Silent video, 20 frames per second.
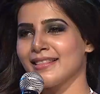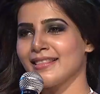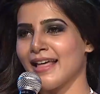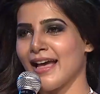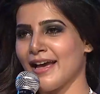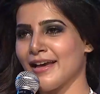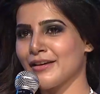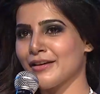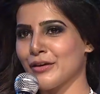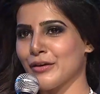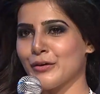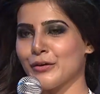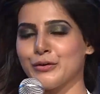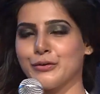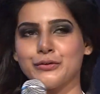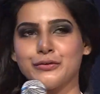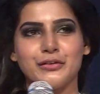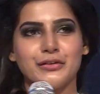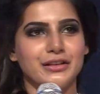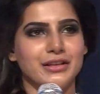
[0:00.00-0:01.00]
Thank you
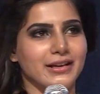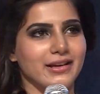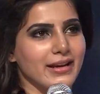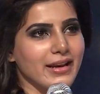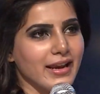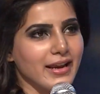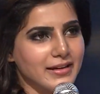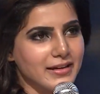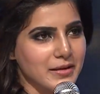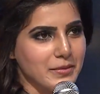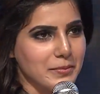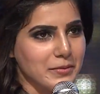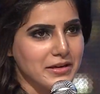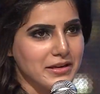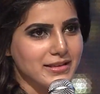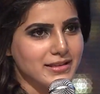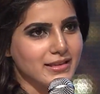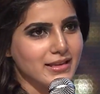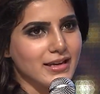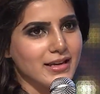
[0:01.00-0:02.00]
for the great
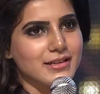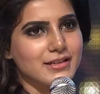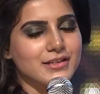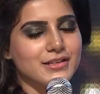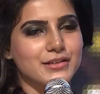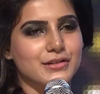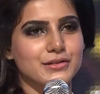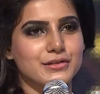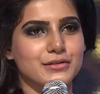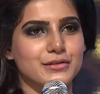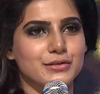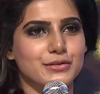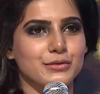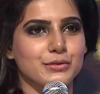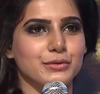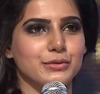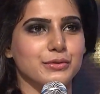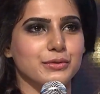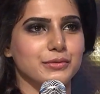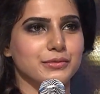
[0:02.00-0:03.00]
appreciation
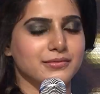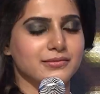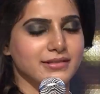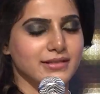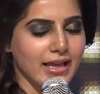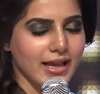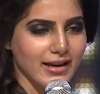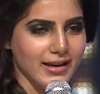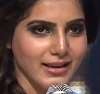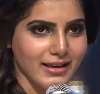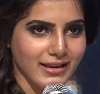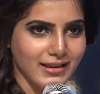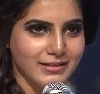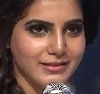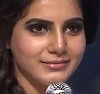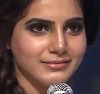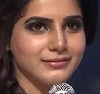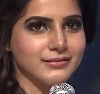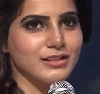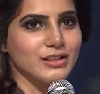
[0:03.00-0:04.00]
to Theri,
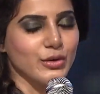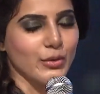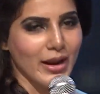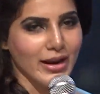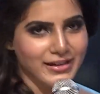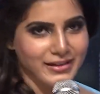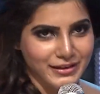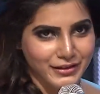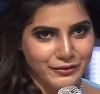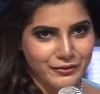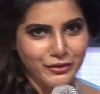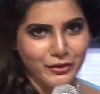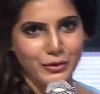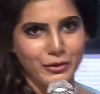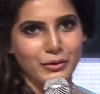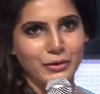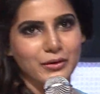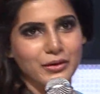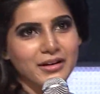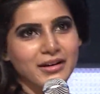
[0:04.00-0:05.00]

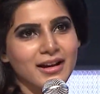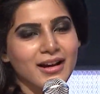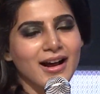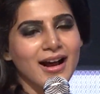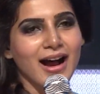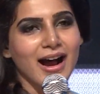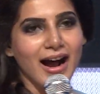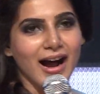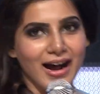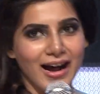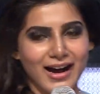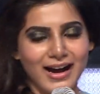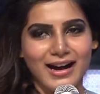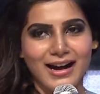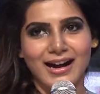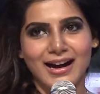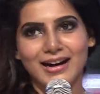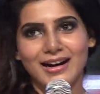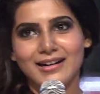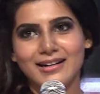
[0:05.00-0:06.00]
24,
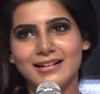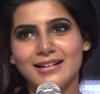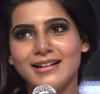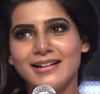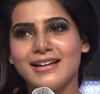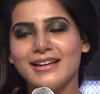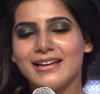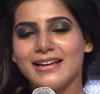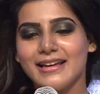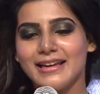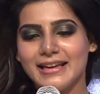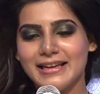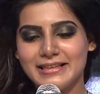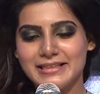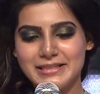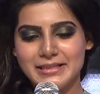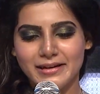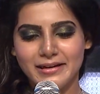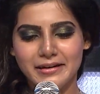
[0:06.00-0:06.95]
Ah, Uh, it's